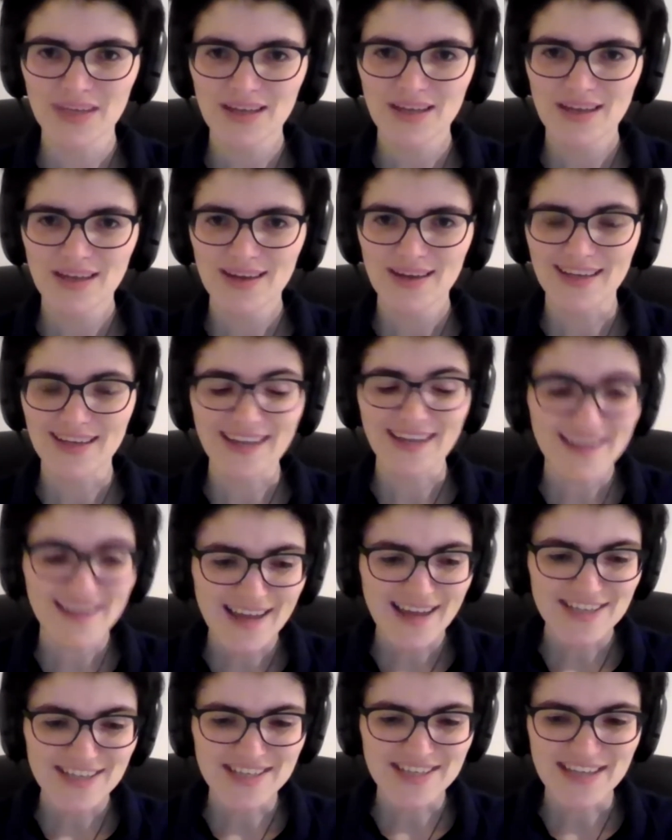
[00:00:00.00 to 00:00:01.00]
And I can
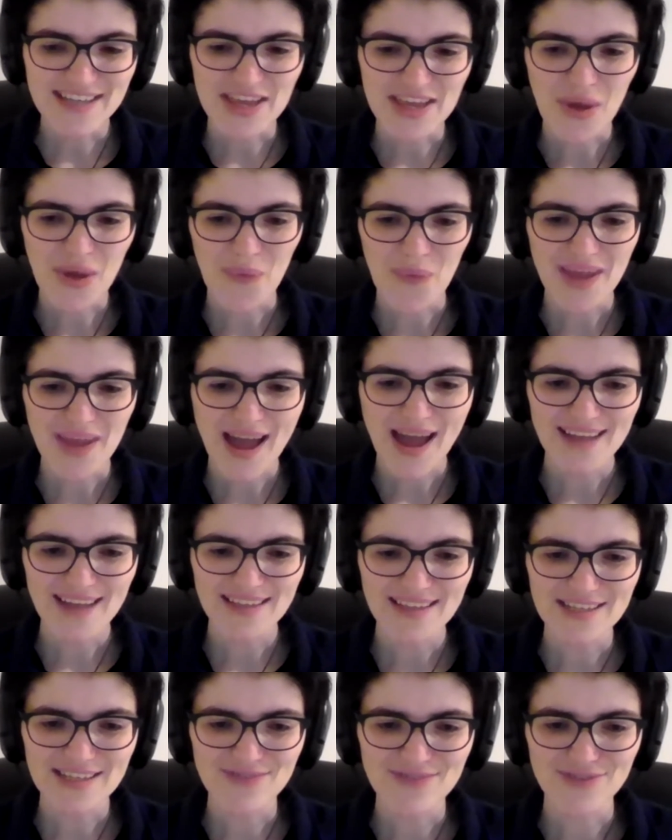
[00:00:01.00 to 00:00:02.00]
actually say that we had
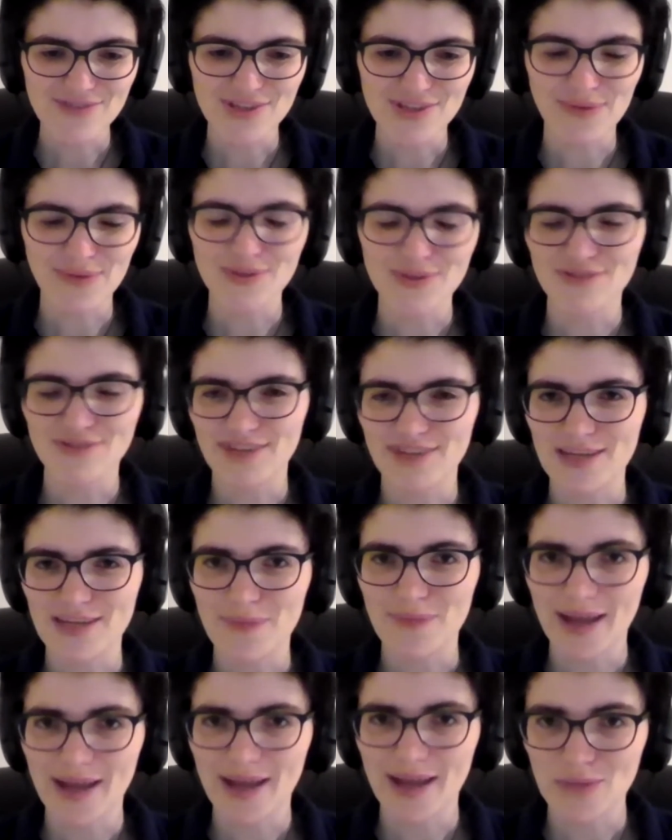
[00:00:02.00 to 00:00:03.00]
these results already
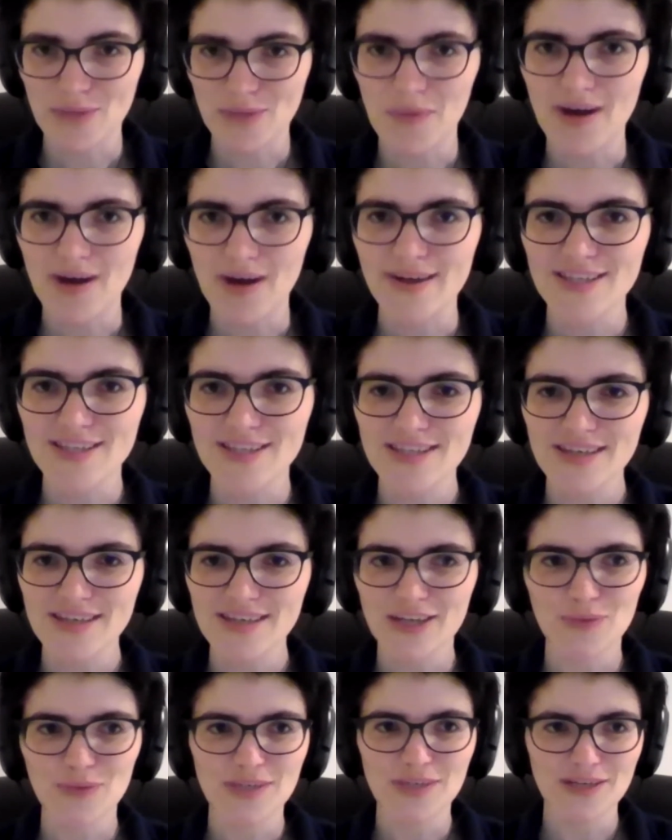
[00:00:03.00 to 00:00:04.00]
back in March,
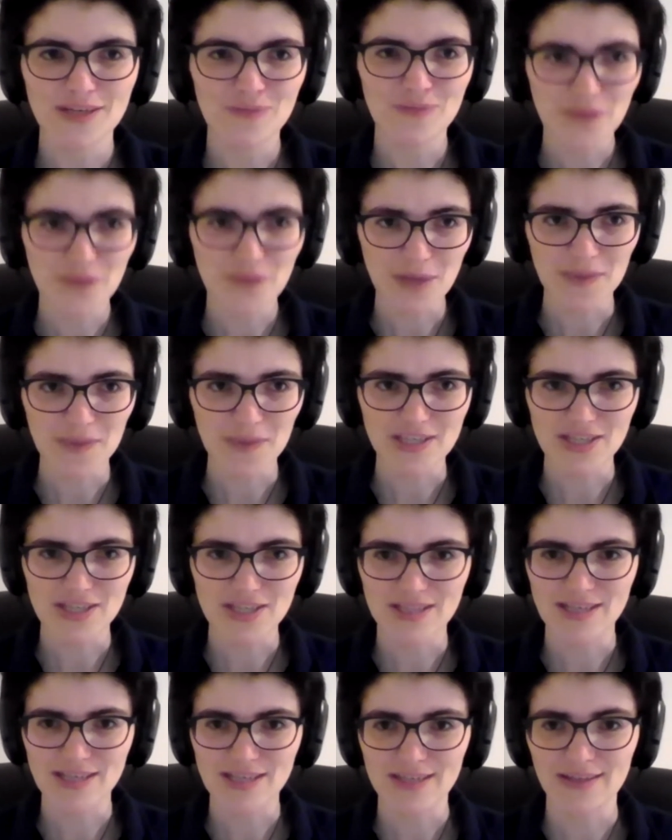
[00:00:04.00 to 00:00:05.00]
and we didn't publish
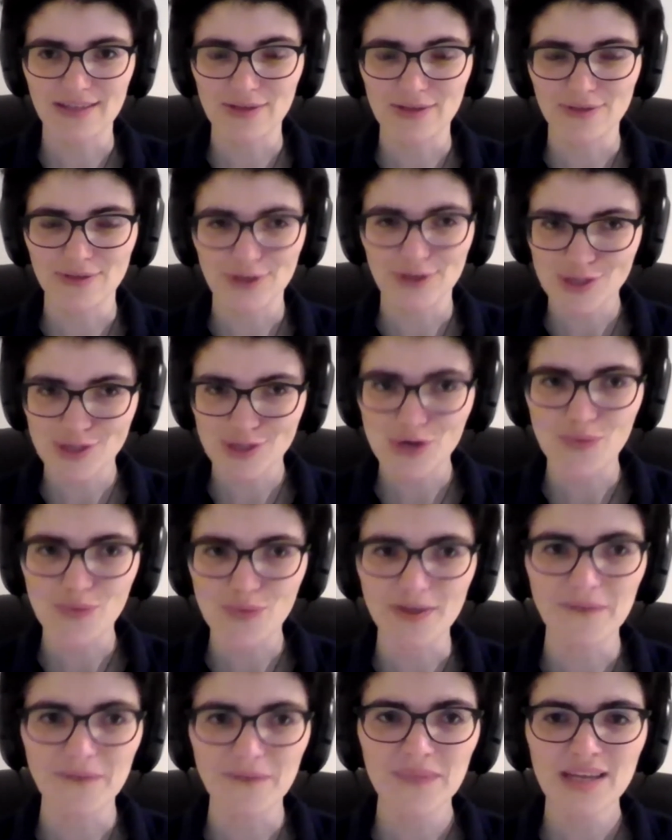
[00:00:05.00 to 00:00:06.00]
until
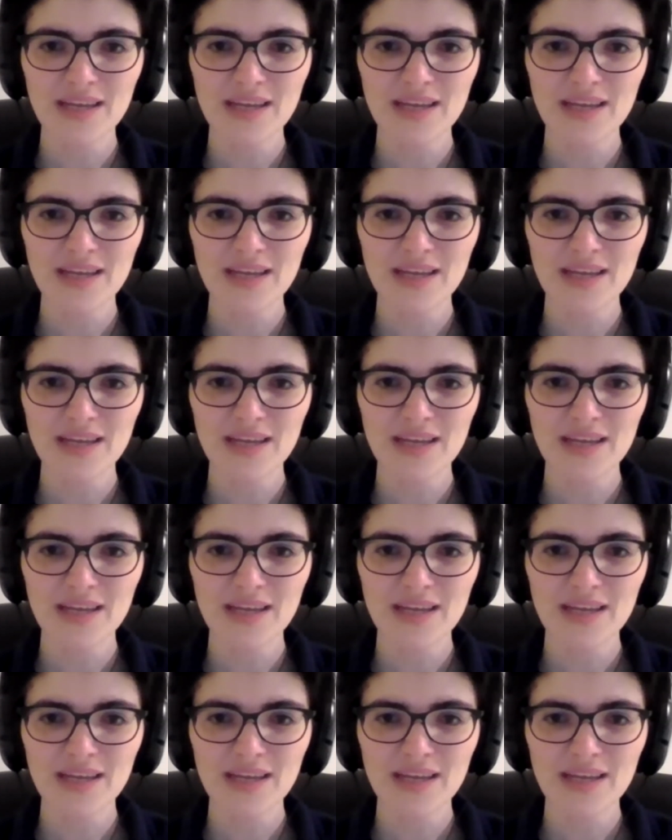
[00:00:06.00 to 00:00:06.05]
October.